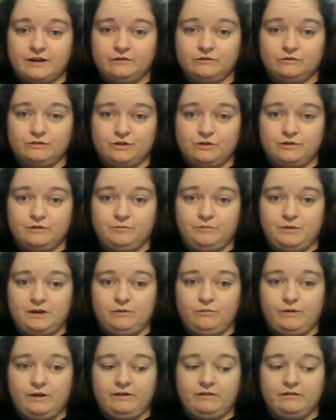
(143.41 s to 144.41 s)
do
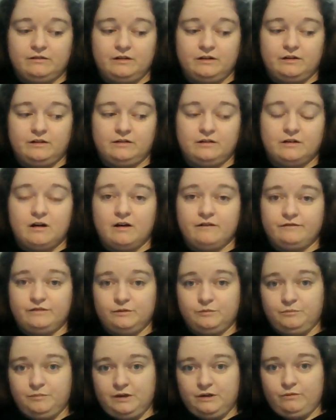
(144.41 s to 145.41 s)
the
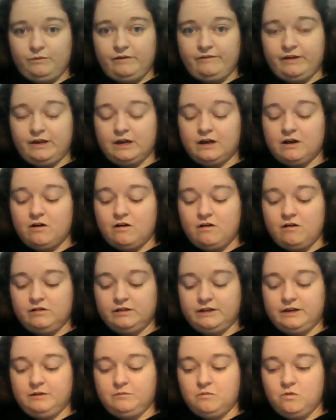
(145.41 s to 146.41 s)
off-loom bead weaving at all
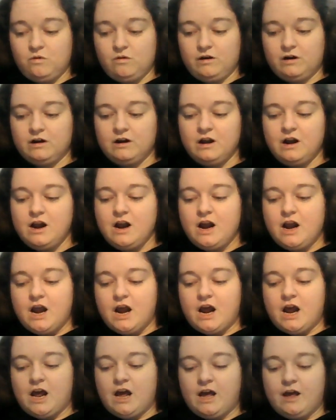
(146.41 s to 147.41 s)
anymore,
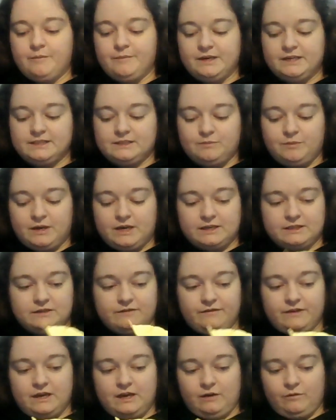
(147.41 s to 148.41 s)
is because
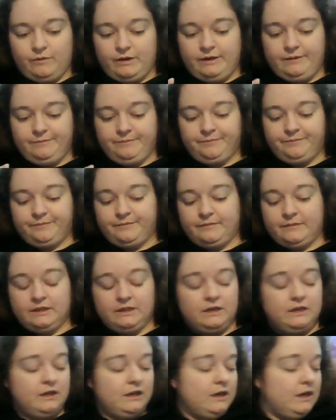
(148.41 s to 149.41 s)
of Kiwi.
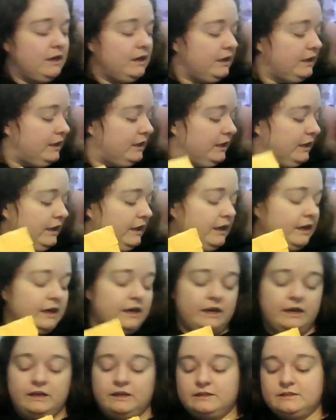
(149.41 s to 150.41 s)
He
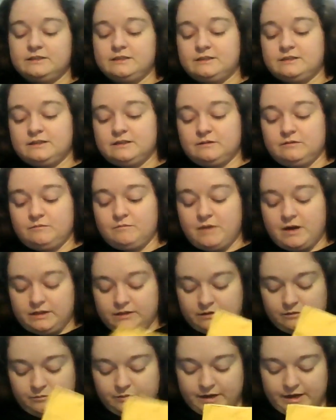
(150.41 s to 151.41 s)
is my
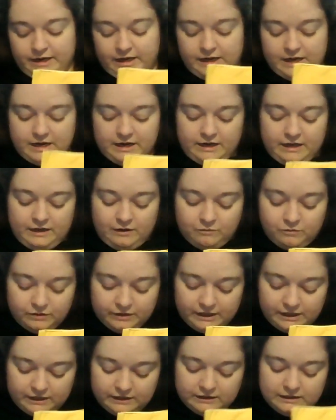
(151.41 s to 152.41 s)
little buddy, and he will
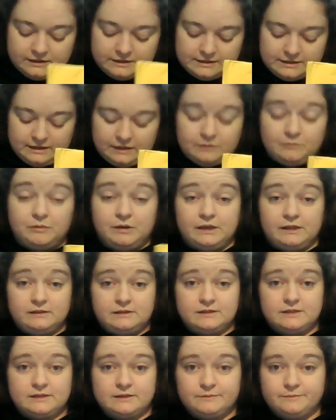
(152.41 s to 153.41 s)
eat the seed
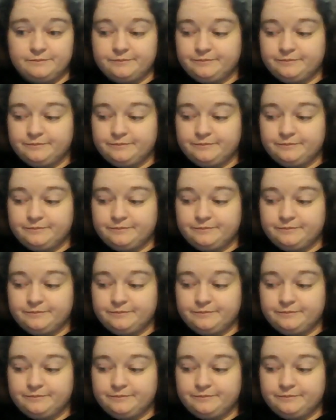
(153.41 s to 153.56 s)
beads.